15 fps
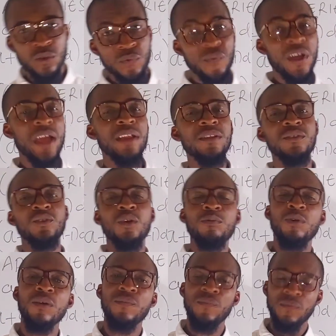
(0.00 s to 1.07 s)
to find
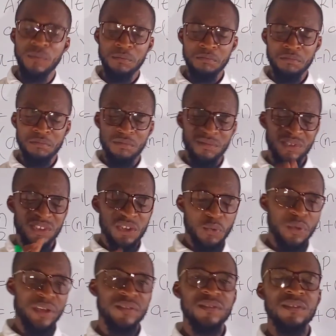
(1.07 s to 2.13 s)
sum of
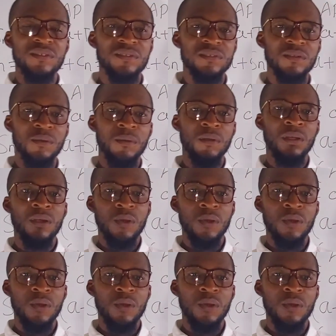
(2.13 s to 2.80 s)
sequences